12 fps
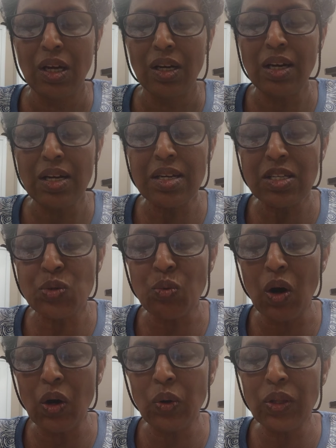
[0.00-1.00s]
Let us
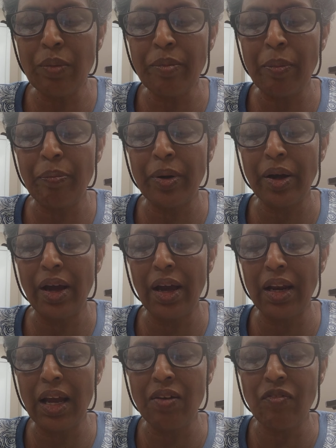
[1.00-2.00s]
swallow them up
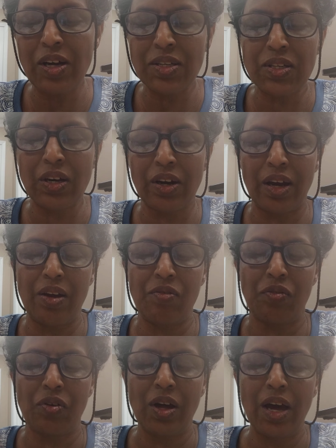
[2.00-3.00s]
alive as the
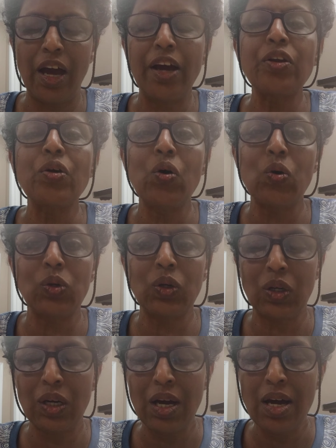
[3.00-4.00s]
grave, and whole,
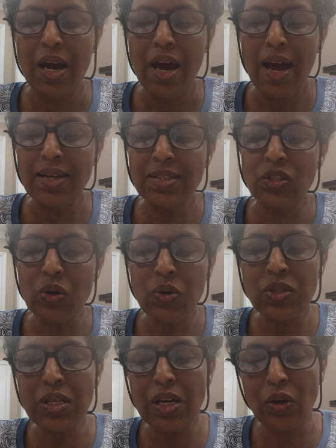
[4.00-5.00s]
as
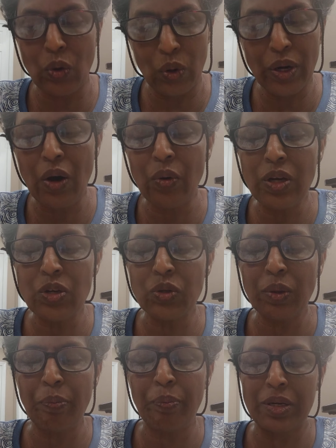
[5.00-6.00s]
those that go down into
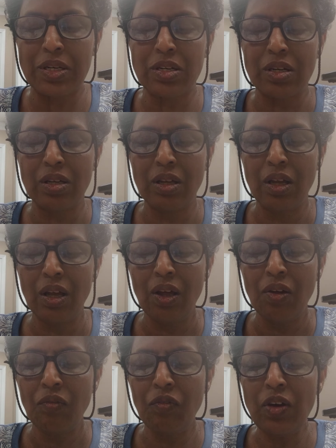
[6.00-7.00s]
the pit.
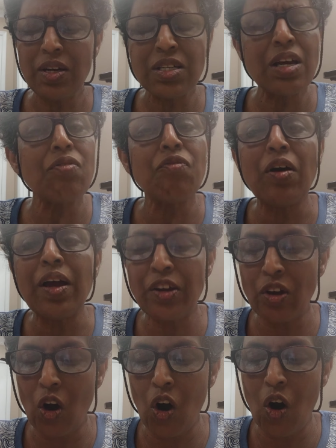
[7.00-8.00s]
We shall find
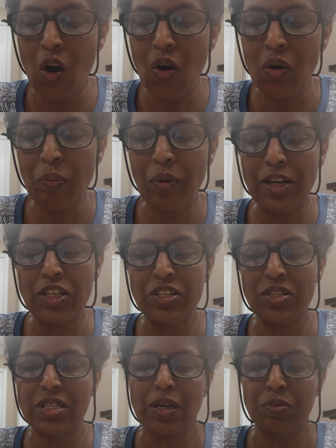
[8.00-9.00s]
all precious
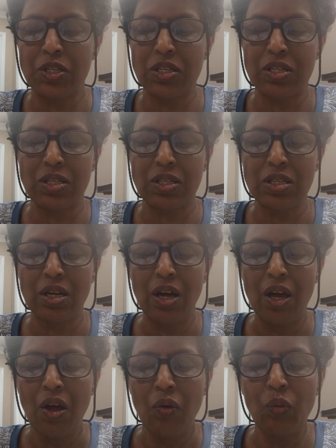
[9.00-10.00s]
substance.
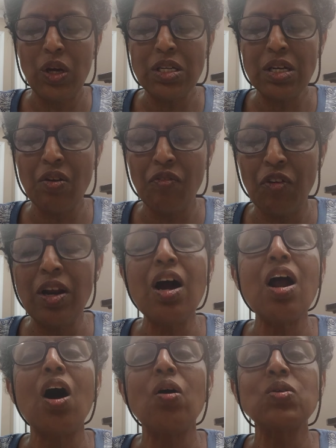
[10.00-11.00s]
We shall fill
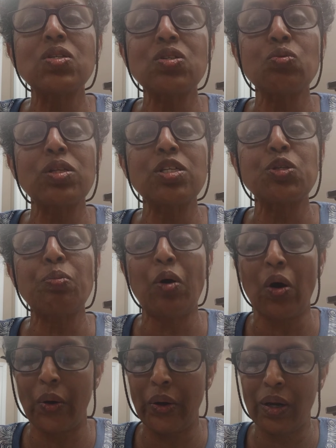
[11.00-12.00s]
our houses with
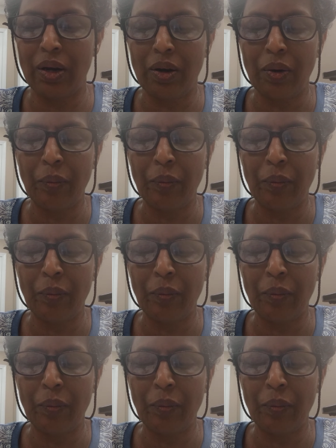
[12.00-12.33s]
spoil.